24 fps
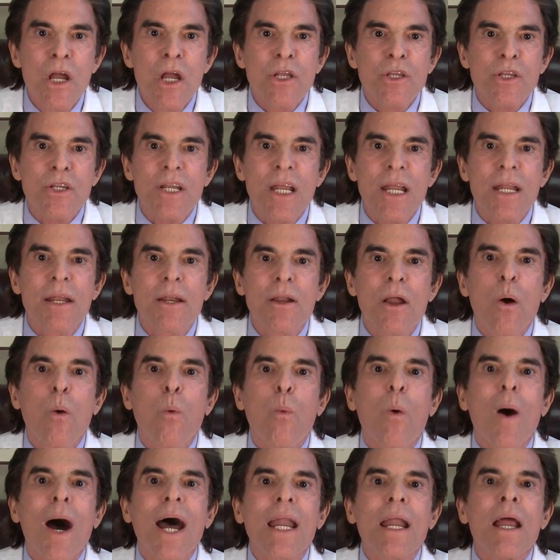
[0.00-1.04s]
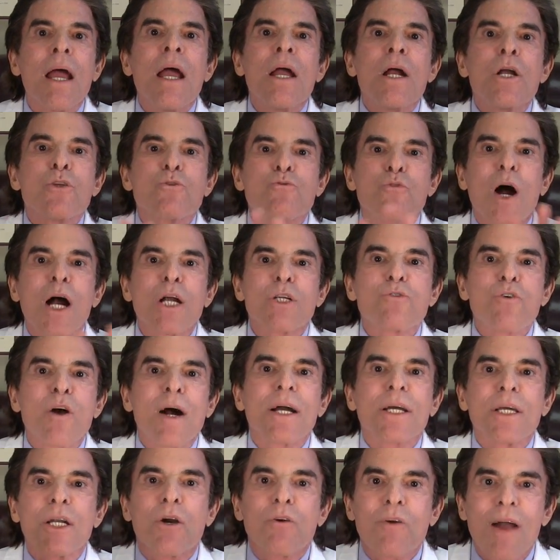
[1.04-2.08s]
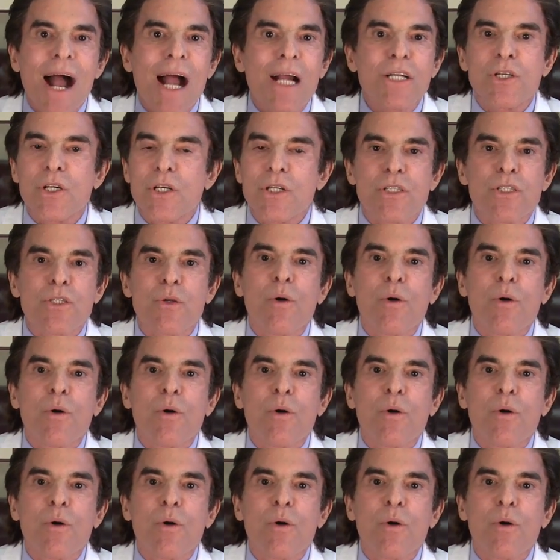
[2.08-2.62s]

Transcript: You need to know what drug-drug interactions